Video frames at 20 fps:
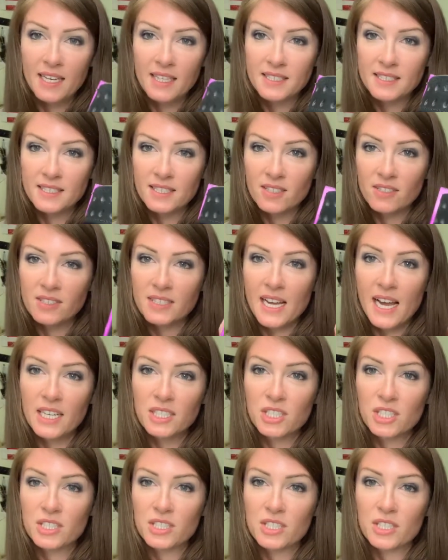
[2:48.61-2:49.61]
it still
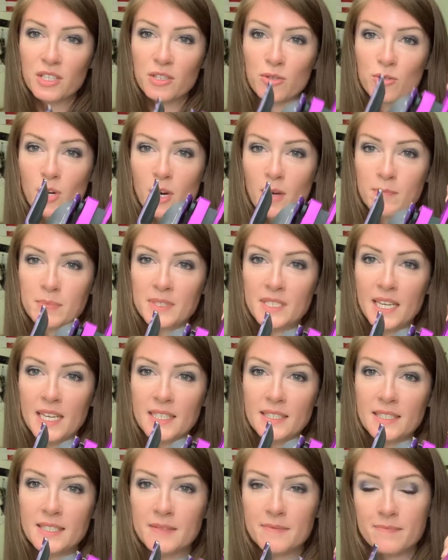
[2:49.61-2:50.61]
attaches to your drop
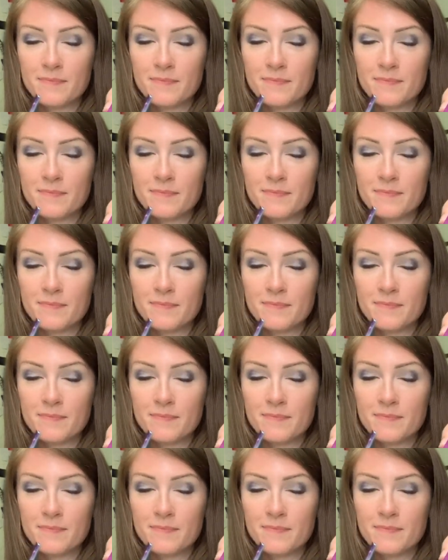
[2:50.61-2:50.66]
set.